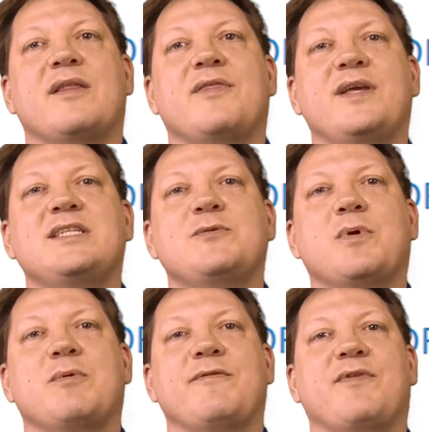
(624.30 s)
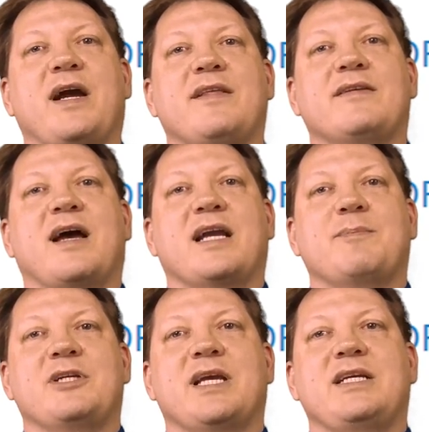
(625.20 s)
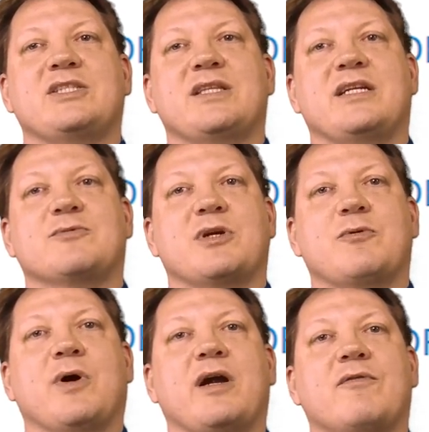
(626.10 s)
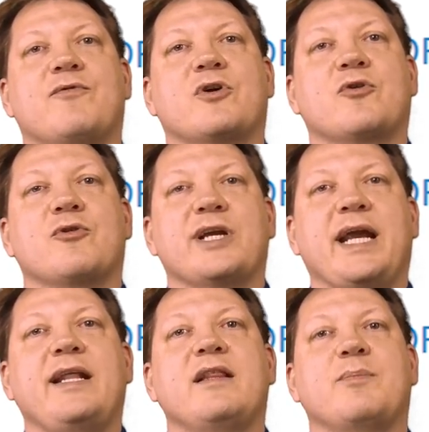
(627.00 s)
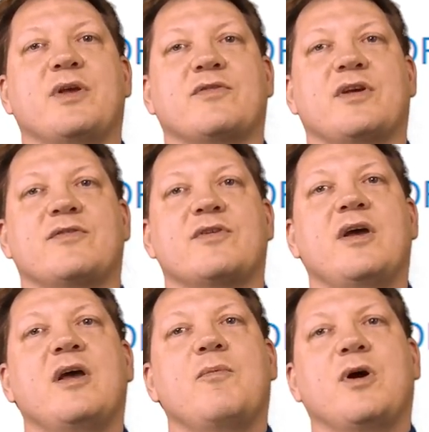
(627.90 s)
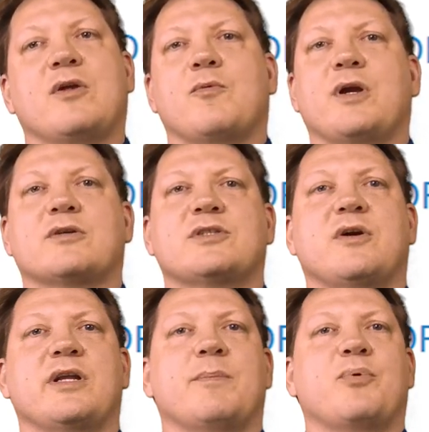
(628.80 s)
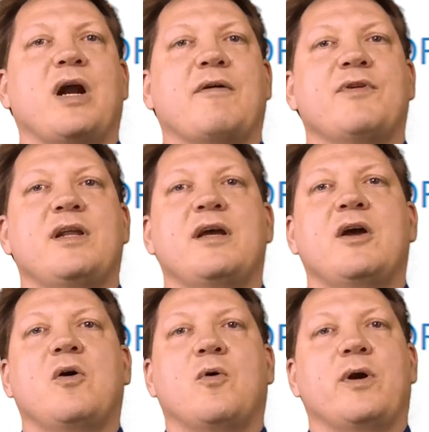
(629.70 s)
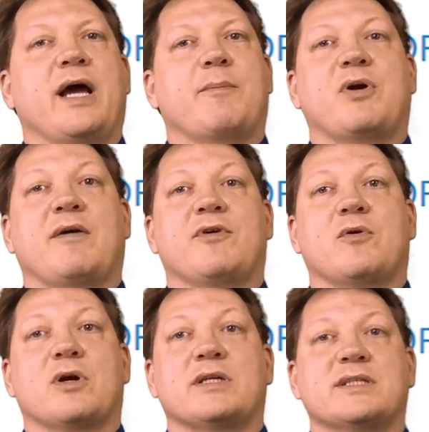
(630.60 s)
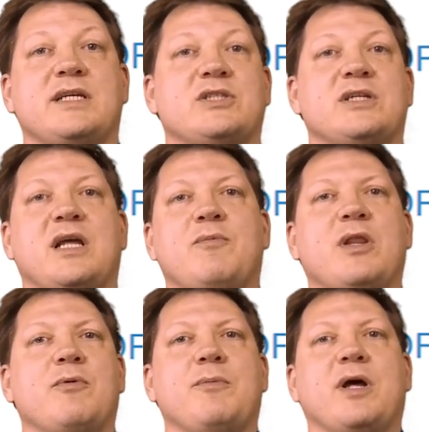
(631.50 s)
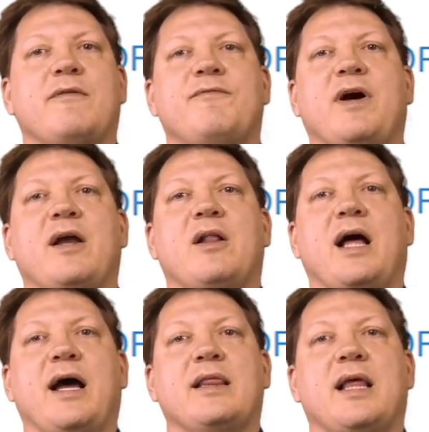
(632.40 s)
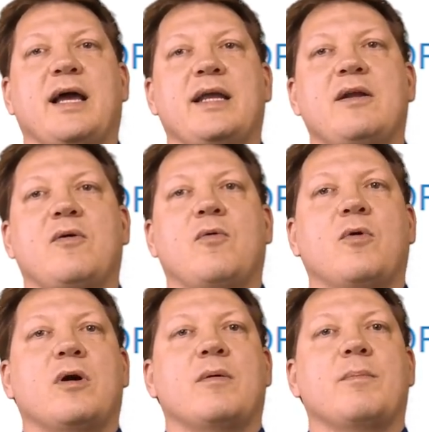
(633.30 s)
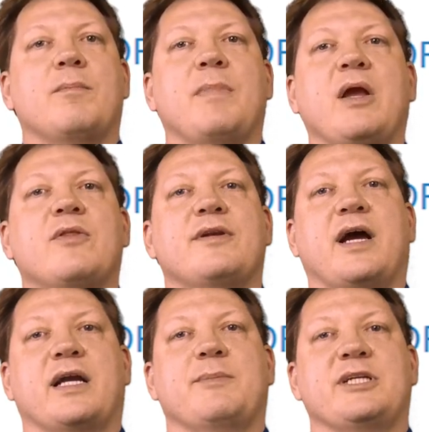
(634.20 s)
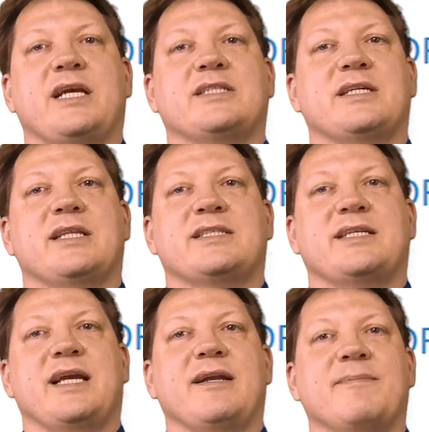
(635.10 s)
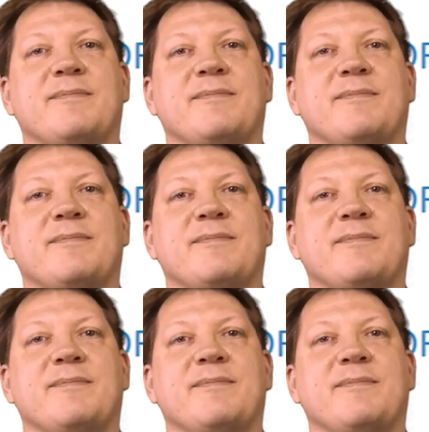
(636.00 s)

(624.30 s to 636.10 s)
This is where we find the documentation that is required for creating the business, whether we are starting a profit or nonprofit organization, and whether we want to file online or mail the documentation to the state.